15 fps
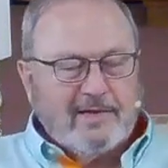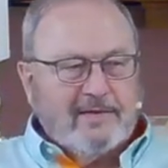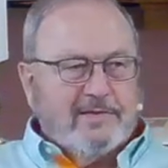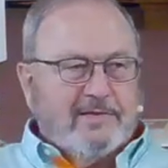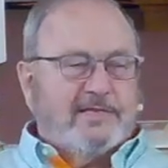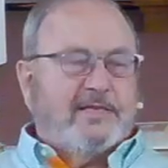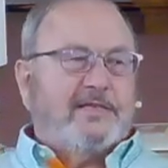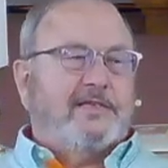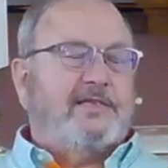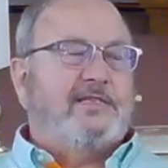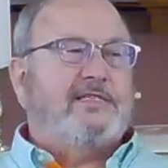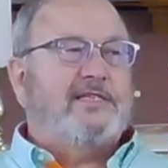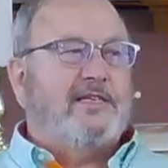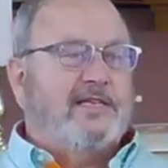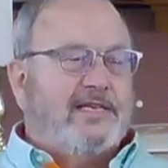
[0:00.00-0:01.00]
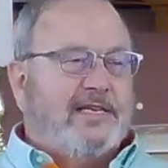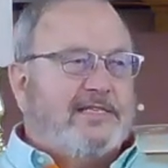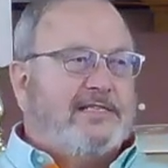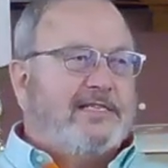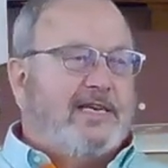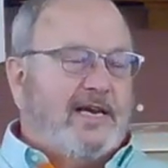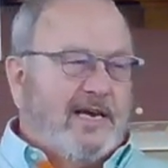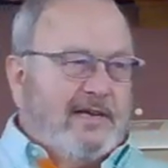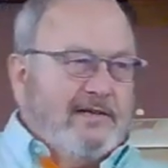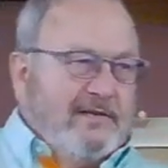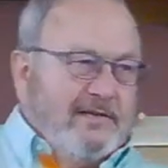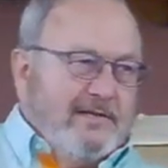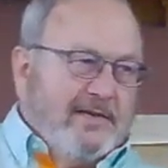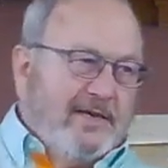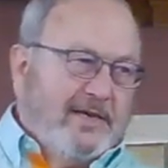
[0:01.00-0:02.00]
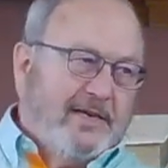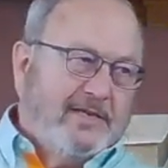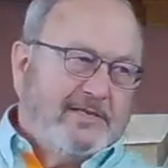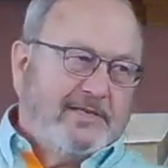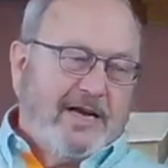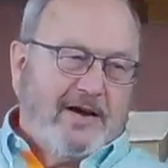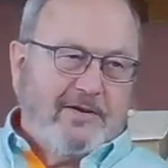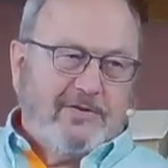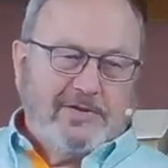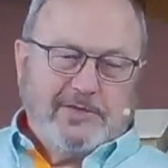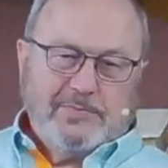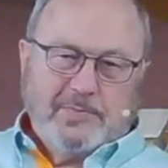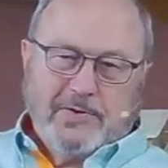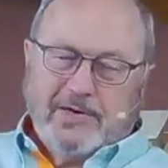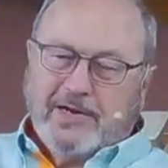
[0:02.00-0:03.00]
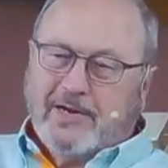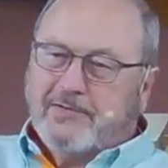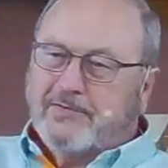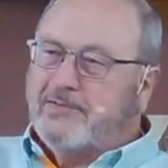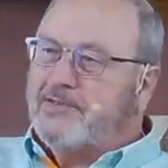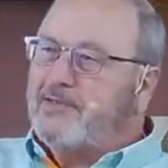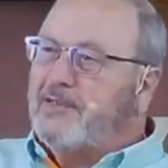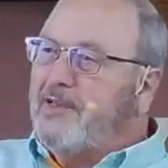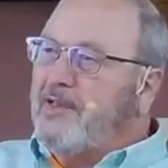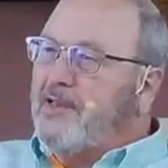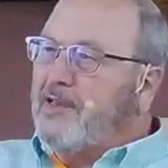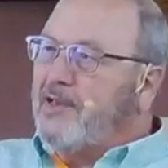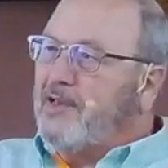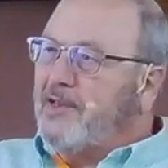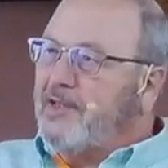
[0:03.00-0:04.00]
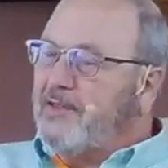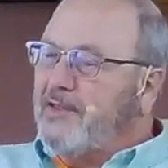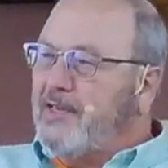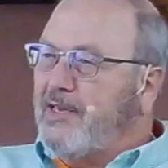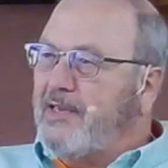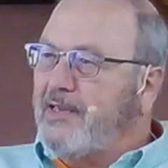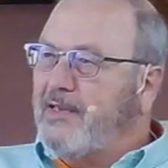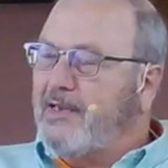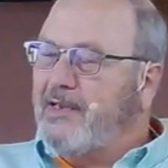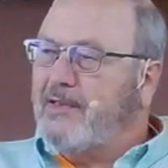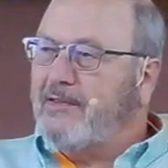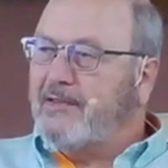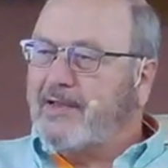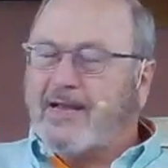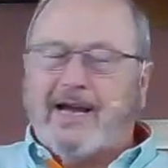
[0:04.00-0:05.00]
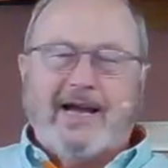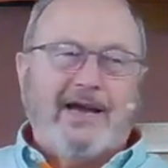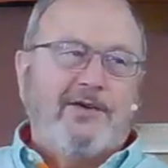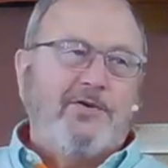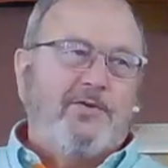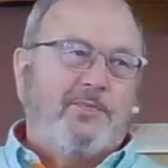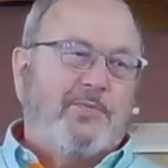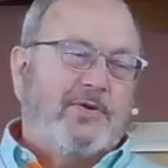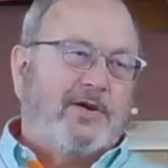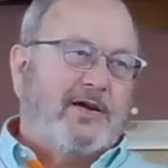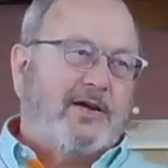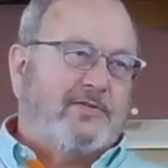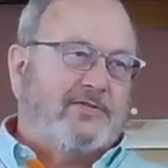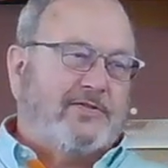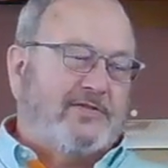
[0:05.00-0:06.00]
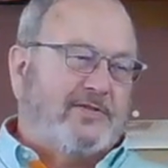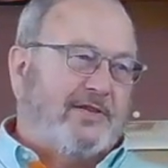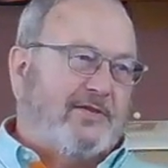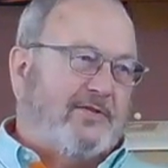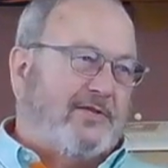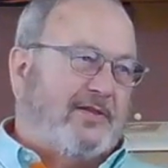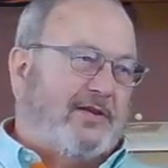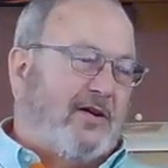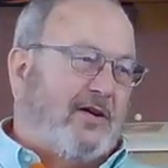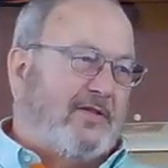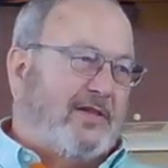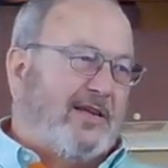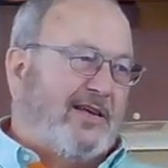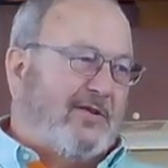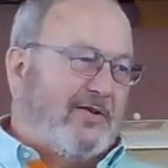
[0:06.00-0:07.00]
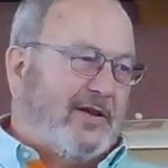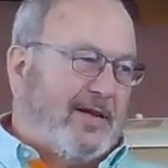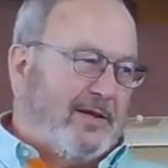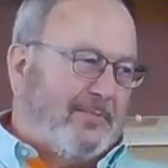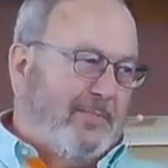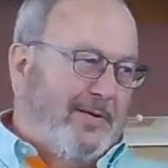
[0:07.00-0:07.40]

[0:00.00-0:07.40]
Cilicia is how it is pronounced in the guy who pronounces it on the internet.